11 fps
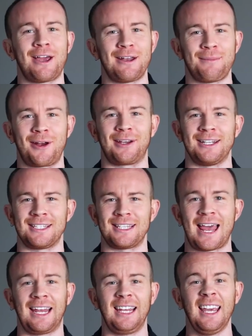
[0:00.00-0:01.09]
learn American
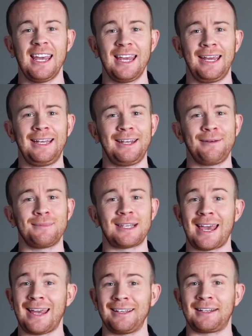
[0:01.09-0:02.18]
slang, idioms,
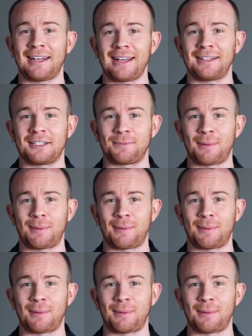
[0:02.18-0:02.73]
and connected